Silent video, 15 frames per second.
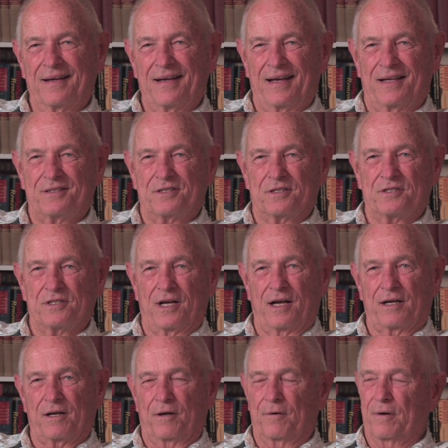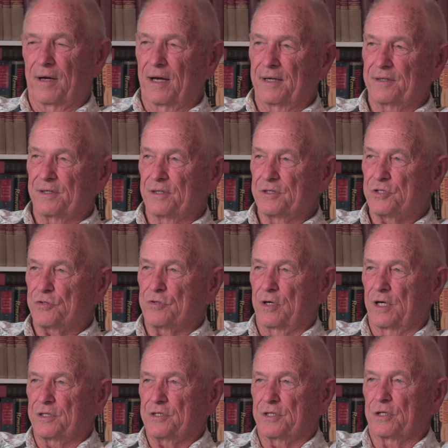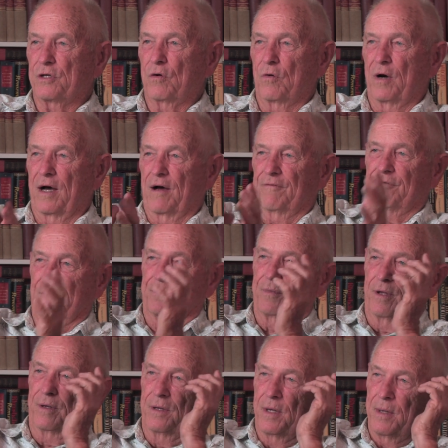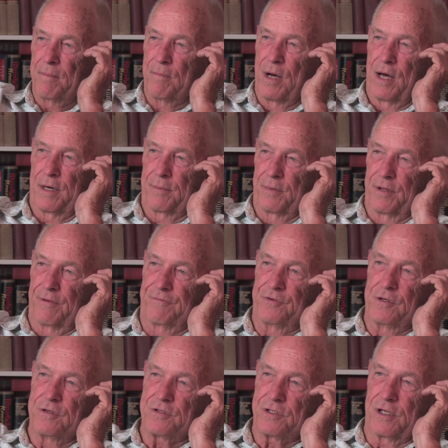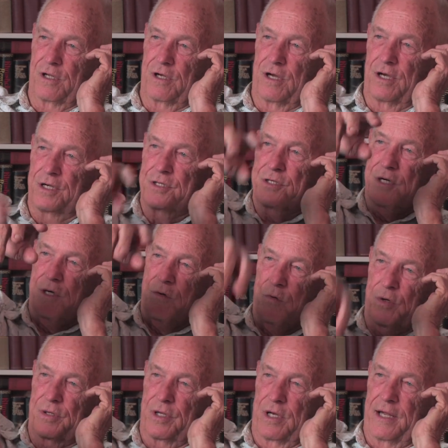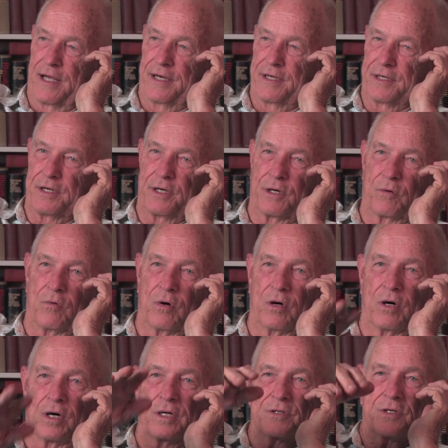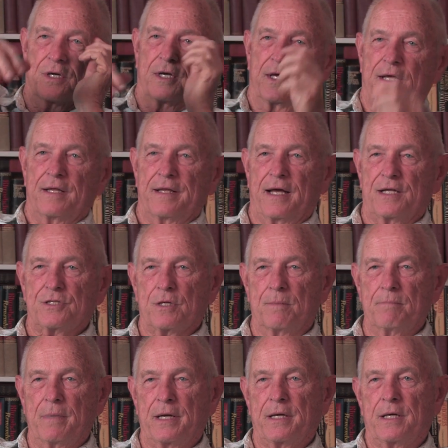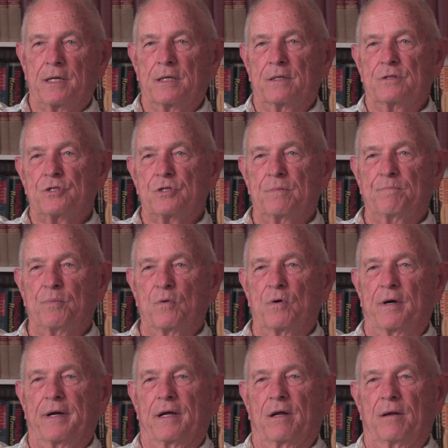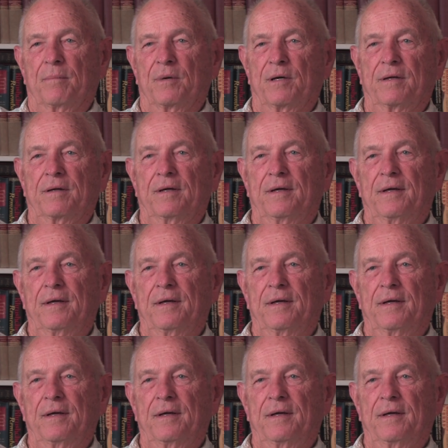That's exactly right. The struts that go out from the bottom of the fuselage where the landing gear was, that's a main support element